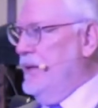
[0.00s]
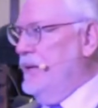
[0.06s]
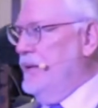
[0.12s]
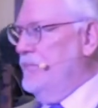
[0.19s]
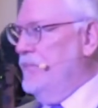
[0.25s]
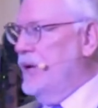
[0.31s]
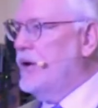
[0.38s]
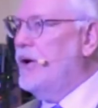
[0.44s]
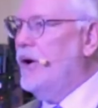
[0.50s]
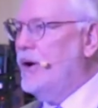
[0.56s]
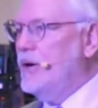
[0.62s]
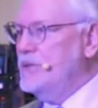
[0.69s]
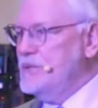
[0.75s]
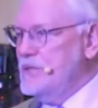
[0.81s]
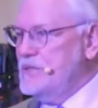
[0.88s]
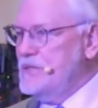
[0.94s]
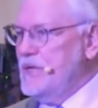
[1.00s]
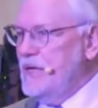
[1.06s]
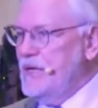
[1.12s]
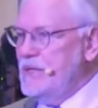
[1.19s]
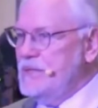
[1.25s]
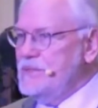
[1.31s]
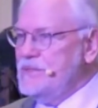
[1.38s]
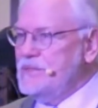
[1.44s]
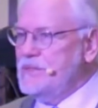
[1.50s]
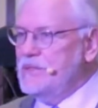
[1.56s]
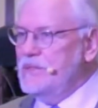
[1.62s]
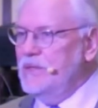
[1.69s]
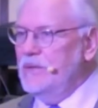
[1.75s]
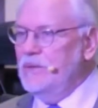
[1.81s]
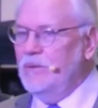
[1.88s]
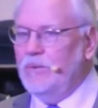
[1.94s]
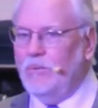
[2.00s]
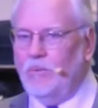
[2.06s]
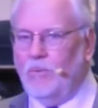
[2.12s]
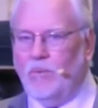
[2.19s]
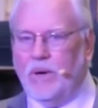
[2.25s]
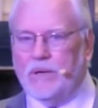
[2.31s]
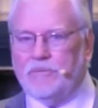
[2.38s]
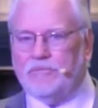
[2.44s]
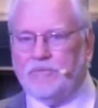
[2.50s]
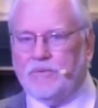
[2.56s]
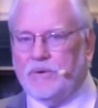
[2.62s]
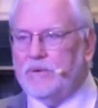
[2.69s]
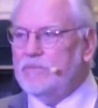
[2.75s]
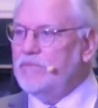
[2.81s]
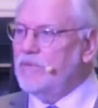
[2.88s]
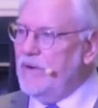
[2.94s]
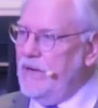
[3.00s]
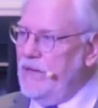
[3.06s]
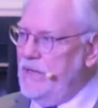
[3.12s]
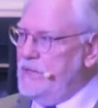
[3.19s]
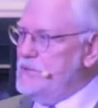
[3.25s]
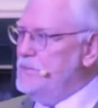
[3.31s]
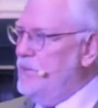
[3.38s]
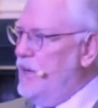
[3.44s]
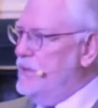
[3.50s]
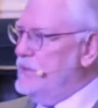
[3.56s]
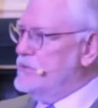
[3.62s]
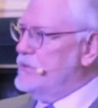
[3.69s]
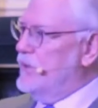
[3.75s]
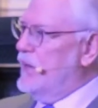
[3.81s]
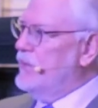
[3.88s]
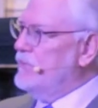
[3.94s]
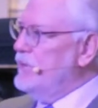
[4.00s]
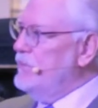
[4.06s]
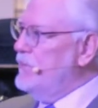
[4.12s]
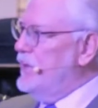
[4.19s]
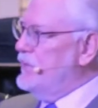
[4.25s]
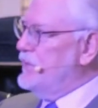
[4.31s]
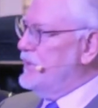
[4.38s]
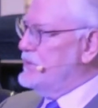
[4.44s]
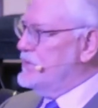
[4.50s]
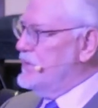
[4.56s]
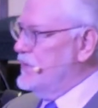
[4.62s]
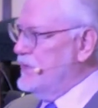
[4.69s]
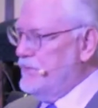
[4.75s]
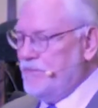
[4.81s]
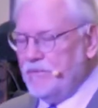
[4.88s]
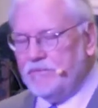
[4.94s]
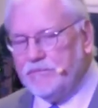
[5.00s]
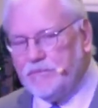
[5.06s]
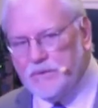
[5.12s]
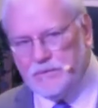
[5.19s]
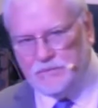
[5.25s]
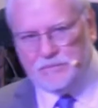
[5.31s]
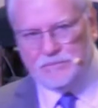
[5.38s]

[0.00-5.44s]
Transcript: because it says one fruit for each month. So every month there's a different fruit.